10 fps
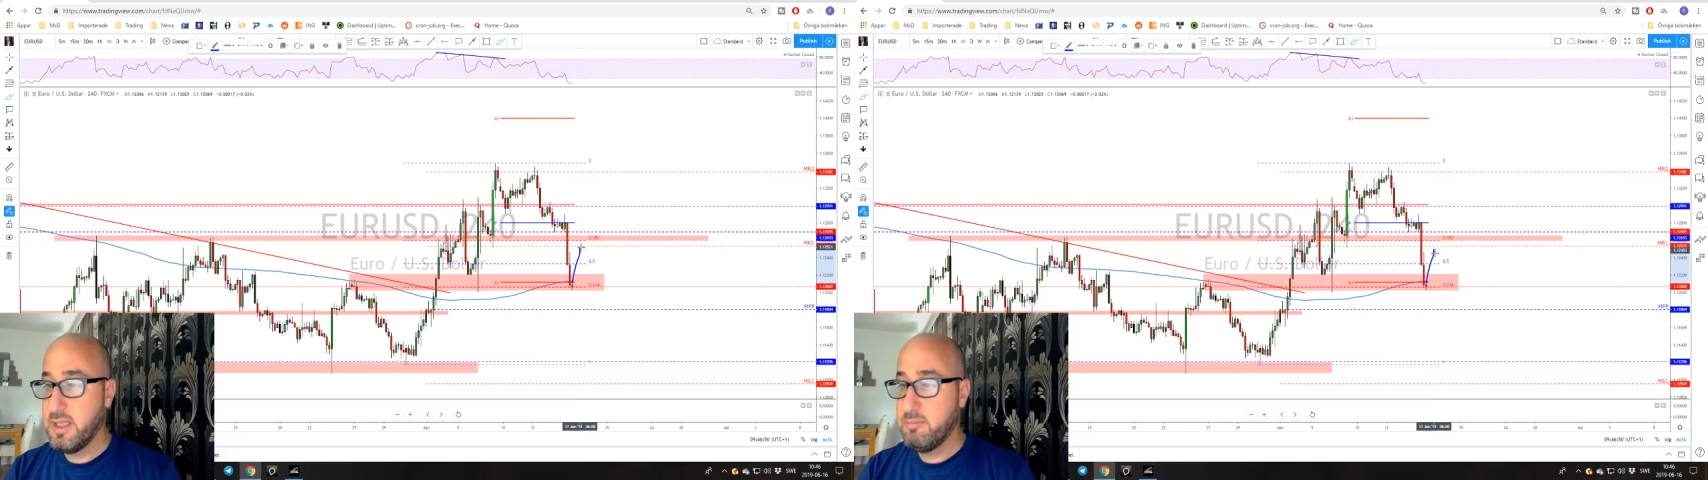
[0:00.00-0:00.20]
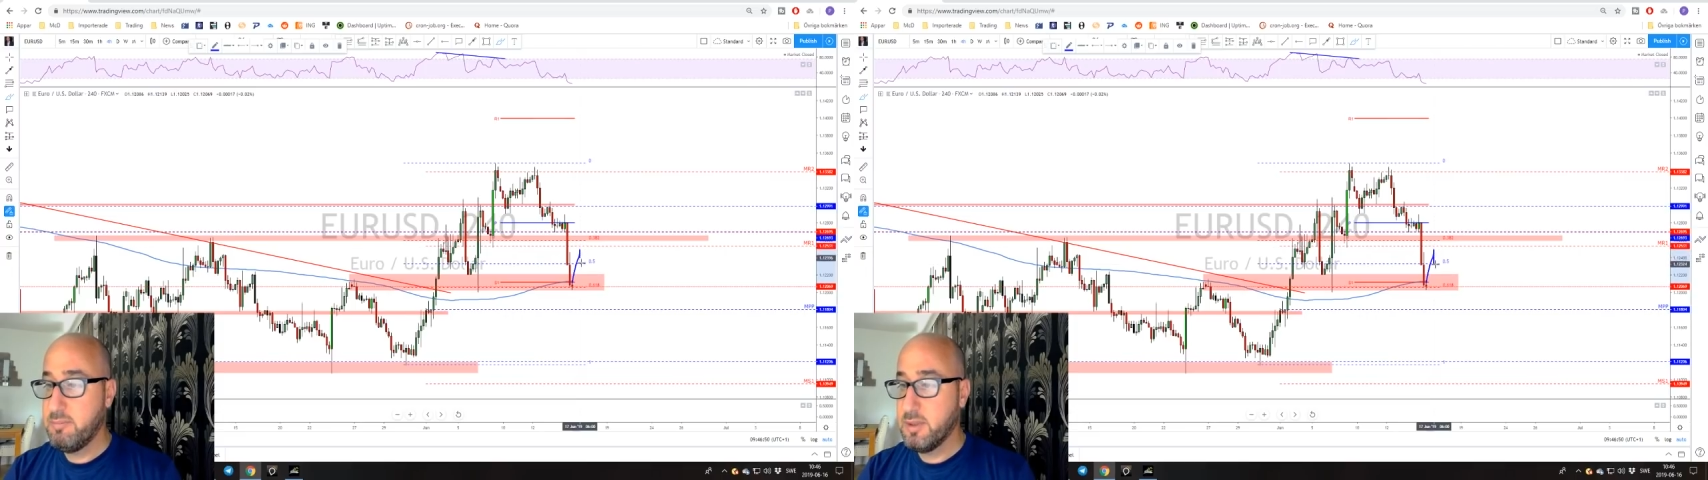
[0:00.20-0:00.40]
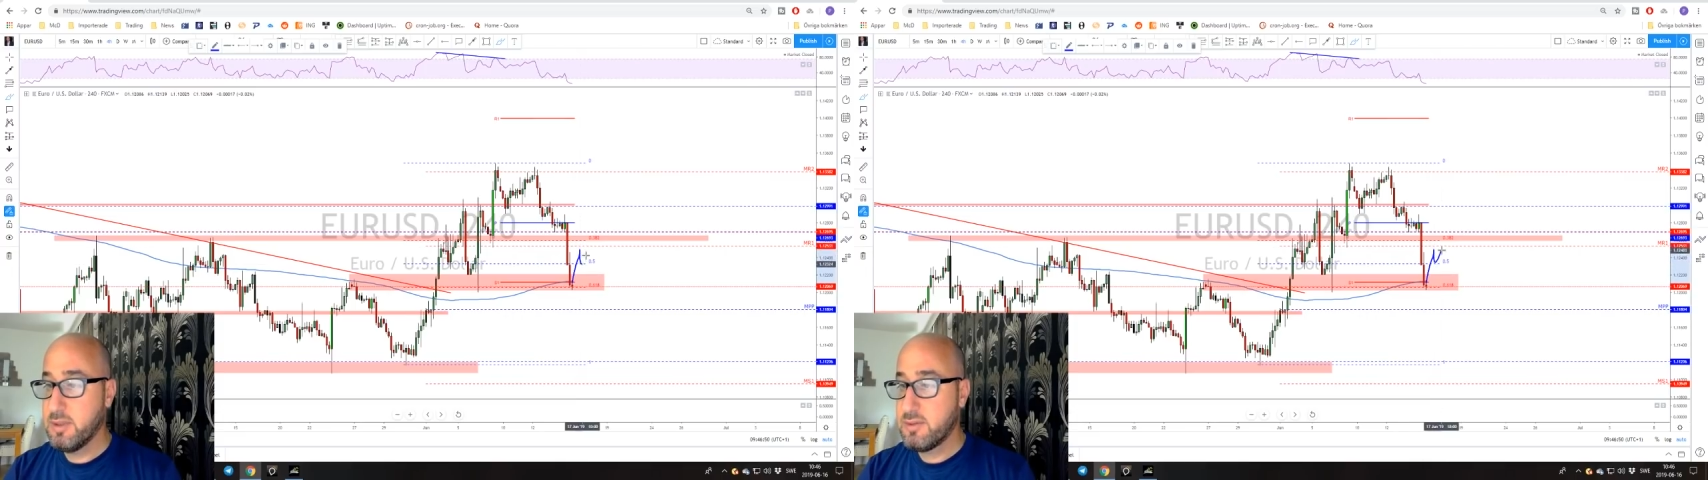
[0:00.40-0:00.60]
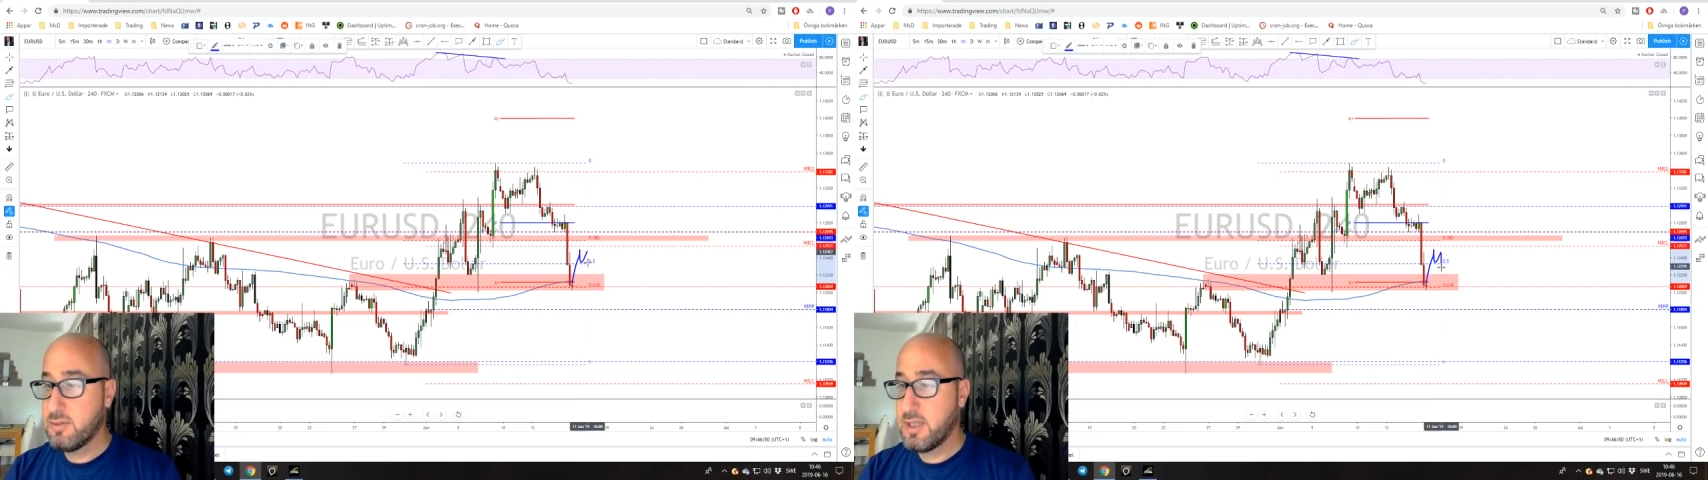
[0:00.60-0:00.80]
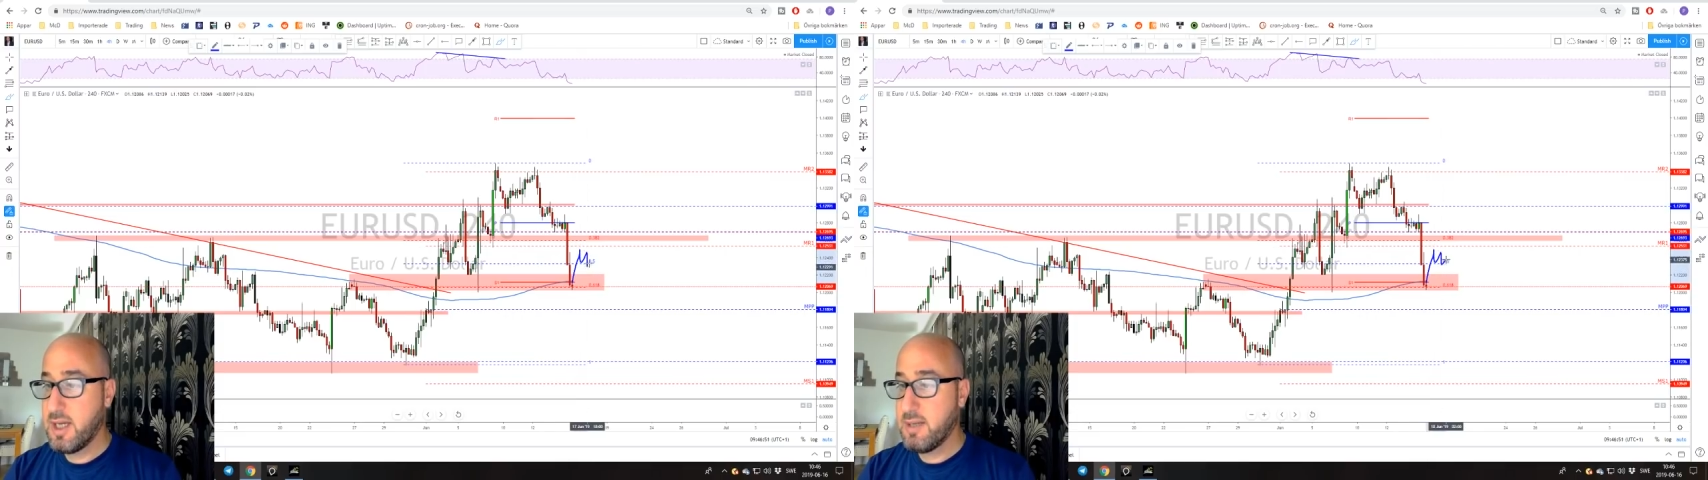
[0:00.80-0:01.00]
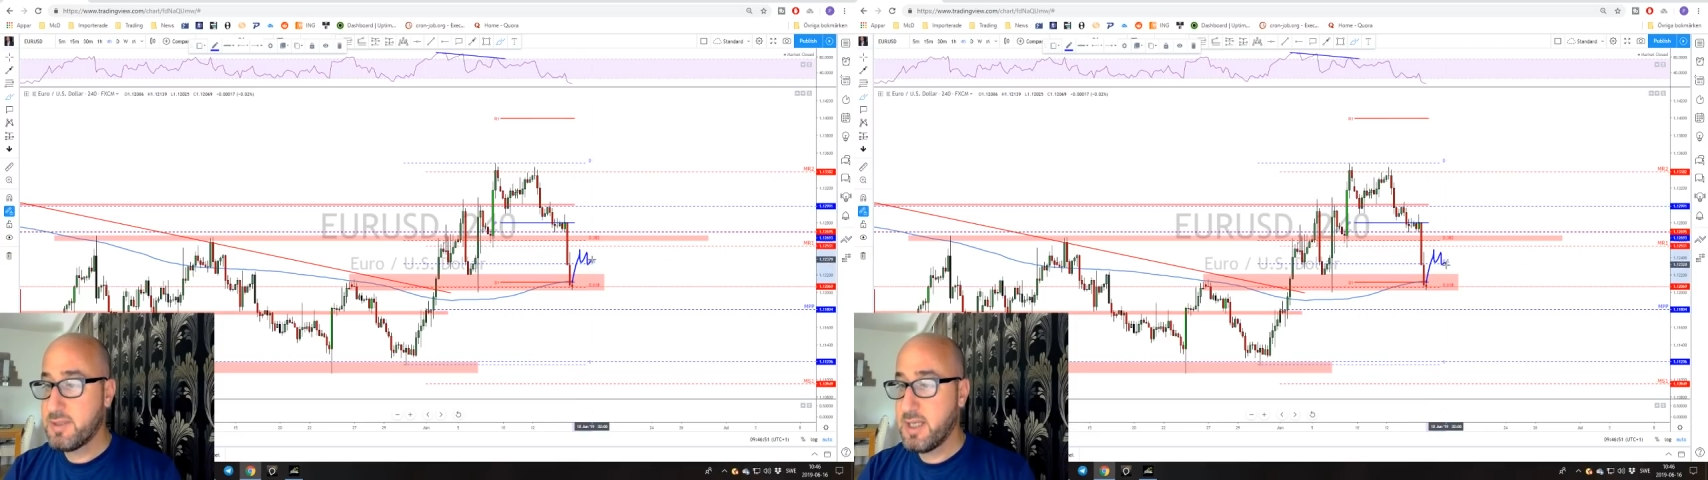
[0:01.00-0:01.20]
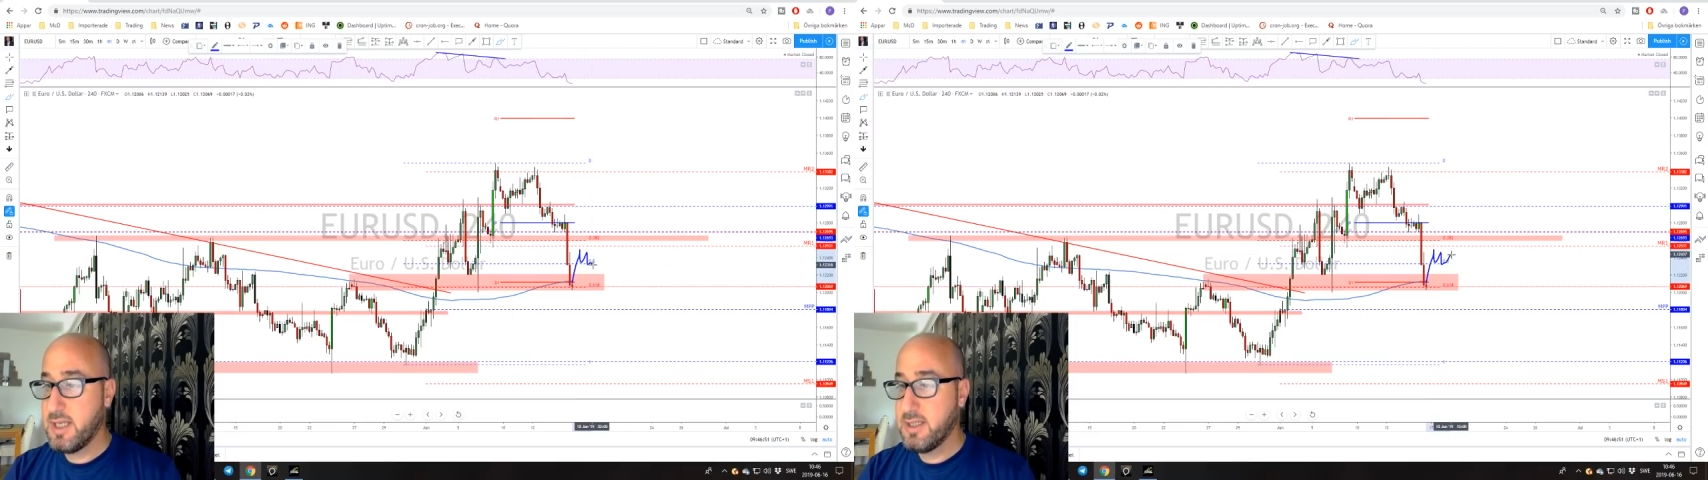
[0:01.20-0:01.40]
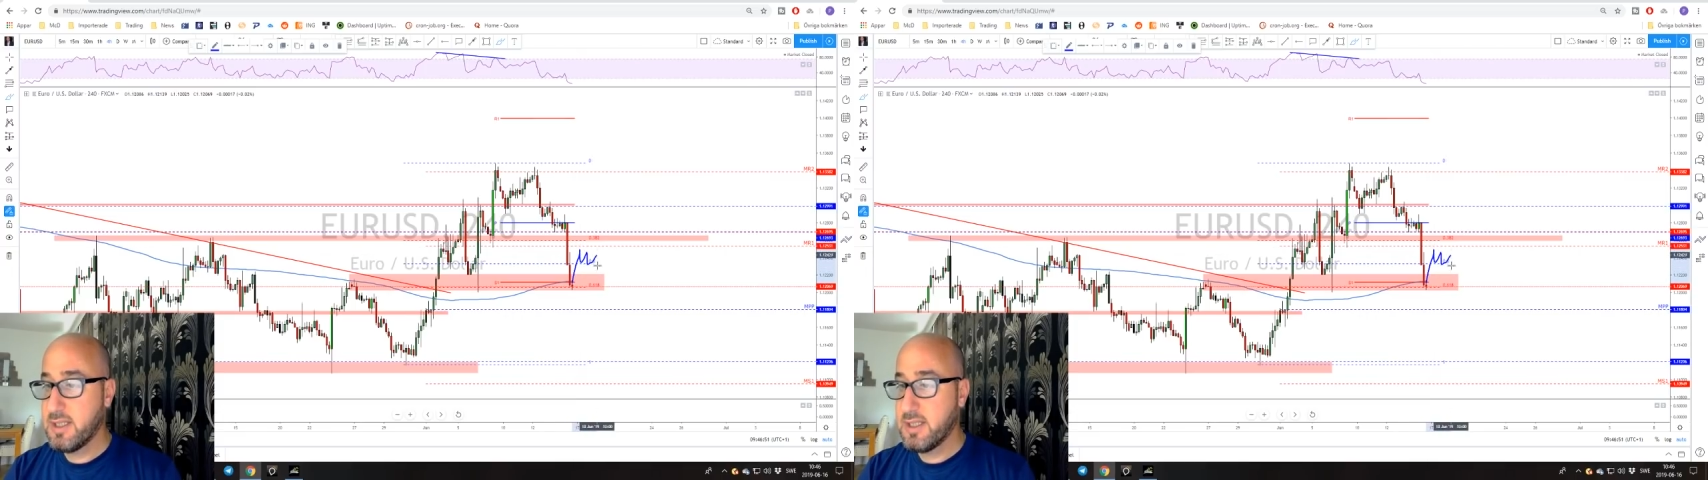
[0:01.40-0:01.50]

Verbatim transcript: impulse to the upside